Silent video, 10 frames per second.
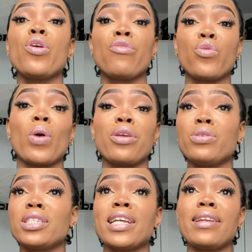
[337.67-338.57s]
if you are
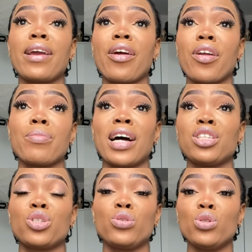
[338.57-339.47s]
using any cream
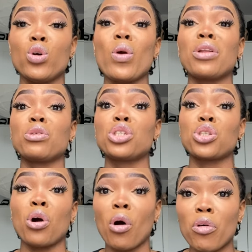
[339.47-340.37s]
that you know you are not
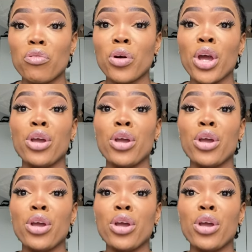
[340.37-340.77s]
sure of,